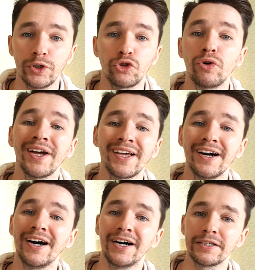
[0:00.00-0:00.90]
trying
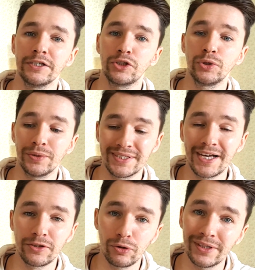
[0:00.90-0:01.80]
hard to
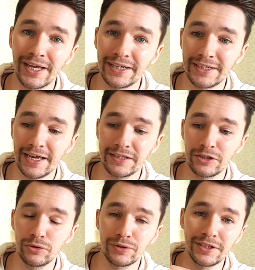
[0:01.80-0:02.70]
start online and
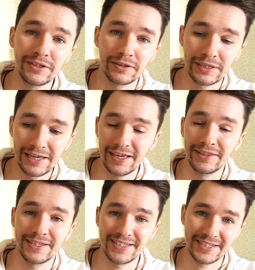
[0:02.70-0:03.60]
you didn't get
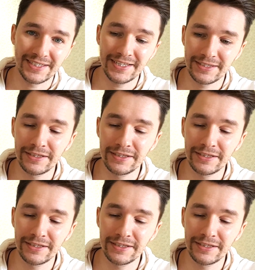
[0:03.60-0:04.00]
the success,